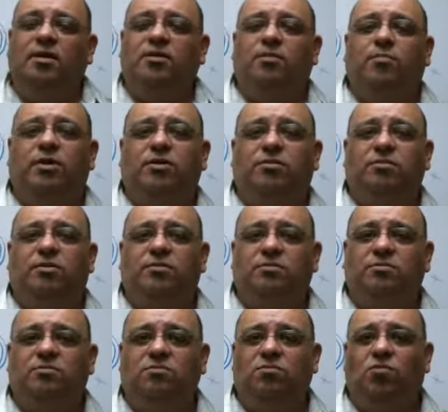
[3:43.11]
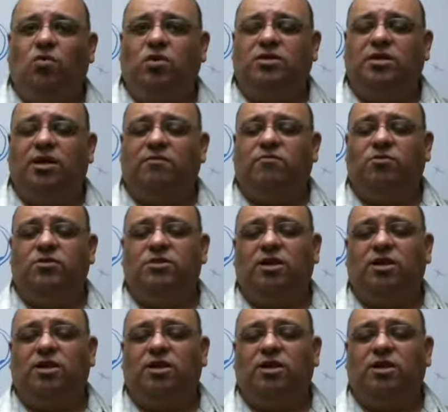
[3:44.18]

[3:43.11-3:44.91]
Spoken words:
the better it works out for us.